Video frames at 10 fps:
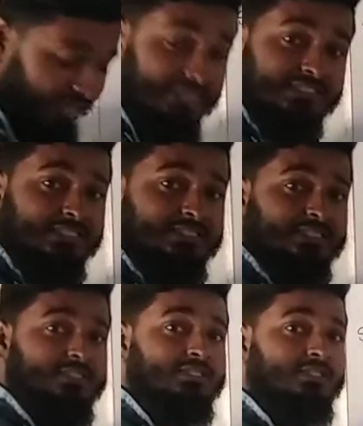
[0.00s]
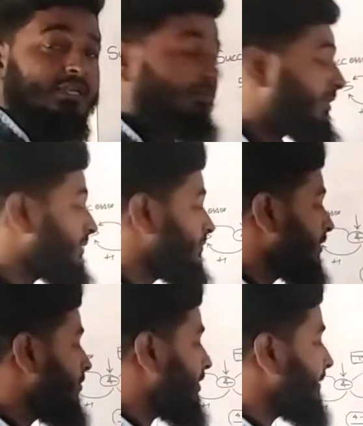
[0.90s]
8 6 6. This is the number.
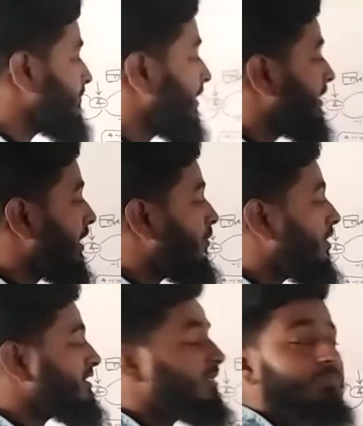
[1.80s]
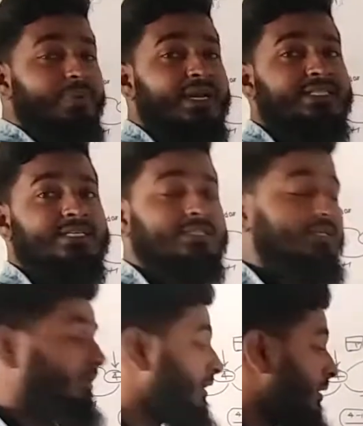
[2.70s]
Okay. Now what is the predecessor?
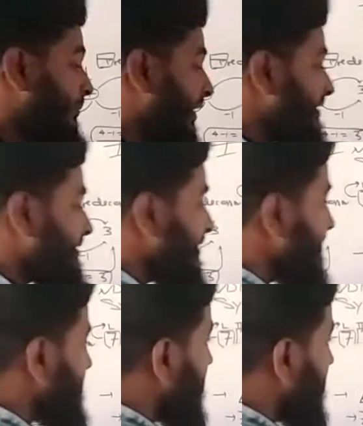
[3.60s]
Predecessor is,